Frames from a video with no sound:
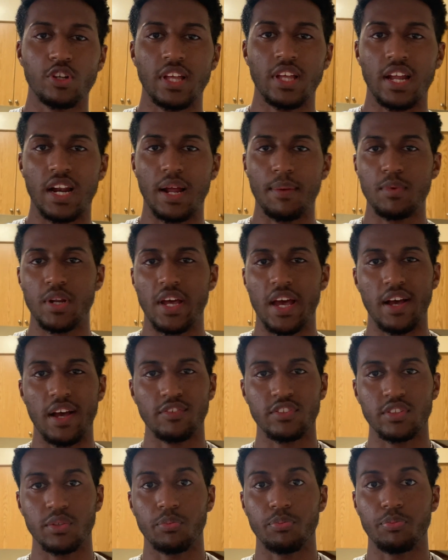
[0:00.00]
that, I'm gonna have
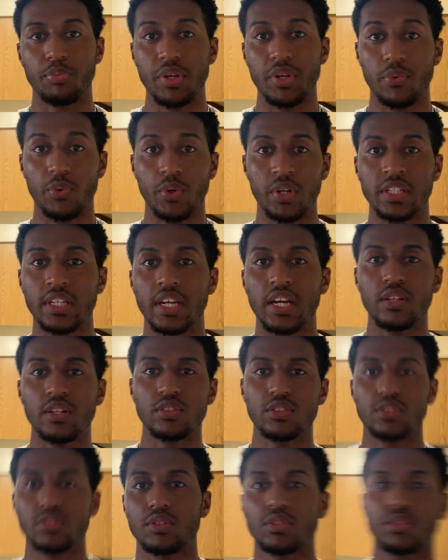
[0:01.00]
some
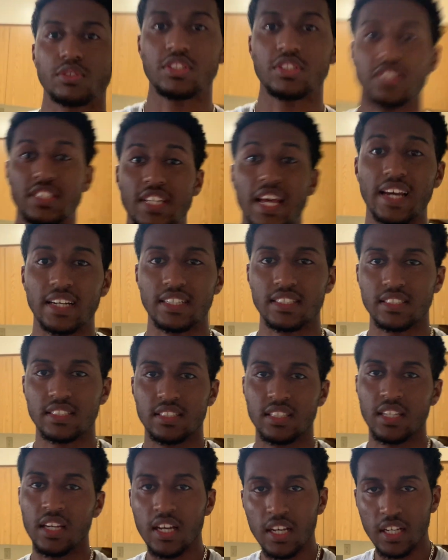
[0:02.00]
pre-workouts,
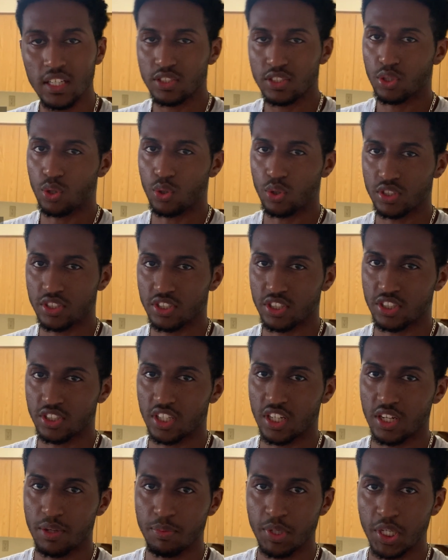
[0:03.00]
snacks. So it's just
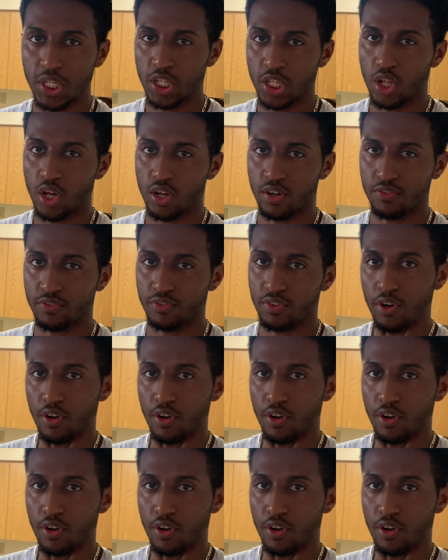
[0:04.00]
gonna be a lot of